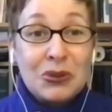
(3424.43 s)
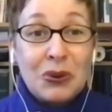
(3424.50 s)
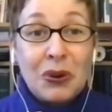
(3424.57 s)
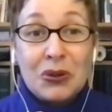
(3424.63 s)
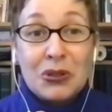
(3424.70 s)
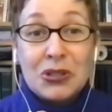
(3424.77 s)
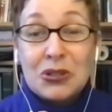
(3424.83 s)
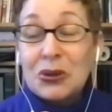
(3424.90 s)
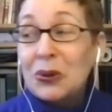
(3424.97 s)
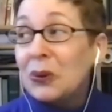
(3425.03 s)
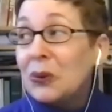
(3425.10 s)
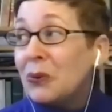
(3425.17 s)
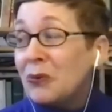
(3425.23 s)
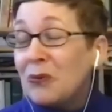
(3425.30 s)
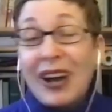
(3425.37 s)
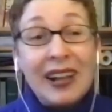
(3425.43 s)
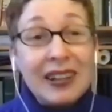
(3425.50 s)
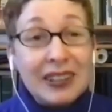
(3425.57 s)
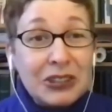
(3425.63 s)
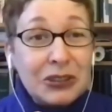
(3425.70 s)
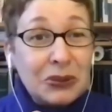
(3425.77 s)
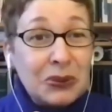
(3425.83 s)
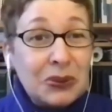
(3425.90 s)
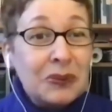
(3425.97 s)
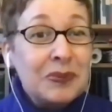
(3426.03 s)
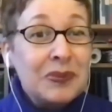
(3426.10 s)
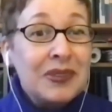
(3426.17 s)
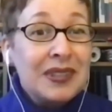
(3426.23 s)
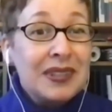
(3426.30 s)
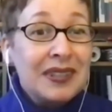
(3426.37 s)
also value
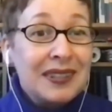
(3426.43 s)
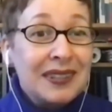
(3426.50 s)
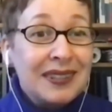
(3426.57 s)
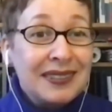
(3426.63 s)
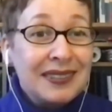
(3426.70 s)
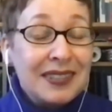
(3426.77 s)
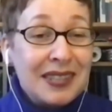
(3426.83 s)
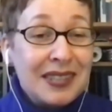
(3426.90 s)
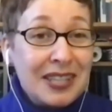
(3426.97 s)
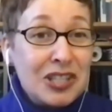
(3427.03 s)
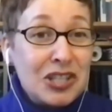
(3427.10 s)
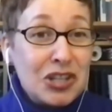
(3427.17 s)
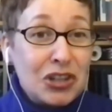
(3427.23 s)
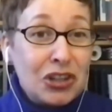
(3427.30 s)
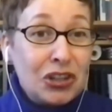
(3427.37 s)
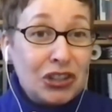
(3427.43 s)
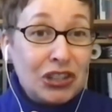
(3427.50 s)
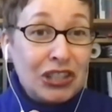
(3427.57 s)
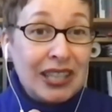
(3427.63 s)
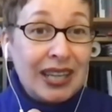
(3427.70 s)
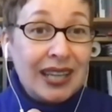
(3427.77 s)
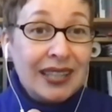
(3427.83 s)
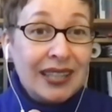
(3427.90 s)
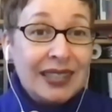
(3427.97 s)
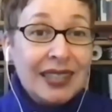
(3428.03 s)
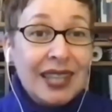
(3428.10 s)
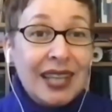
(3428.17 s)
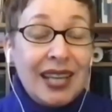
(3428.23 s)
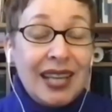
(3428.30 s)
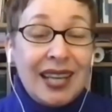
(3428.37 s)
the things you're learning.
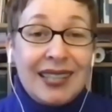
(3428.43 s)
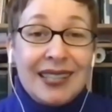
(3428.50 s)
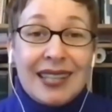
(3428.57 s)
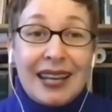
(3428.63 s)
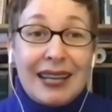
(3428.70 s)
And